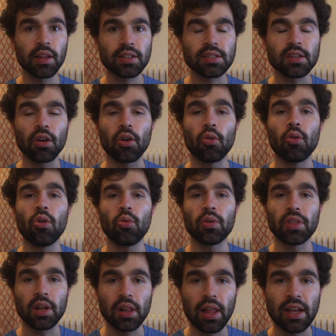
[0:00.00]
Let's go
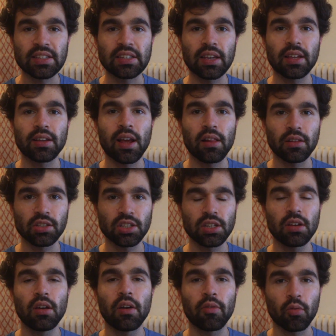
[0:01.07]
with the classic
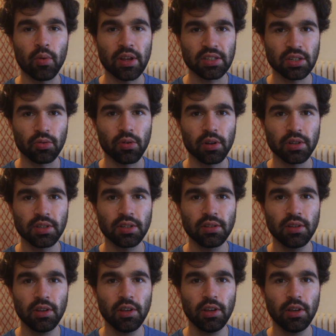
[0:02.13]
analogy of a restaurant.
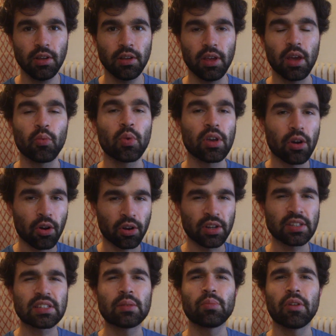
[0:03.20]
And we are
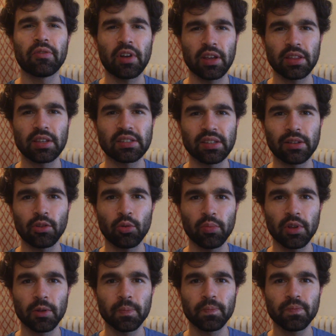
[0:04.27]
going to simplify things a little
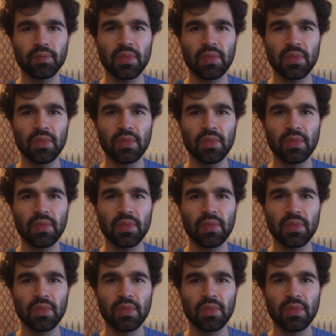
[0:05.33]
bit.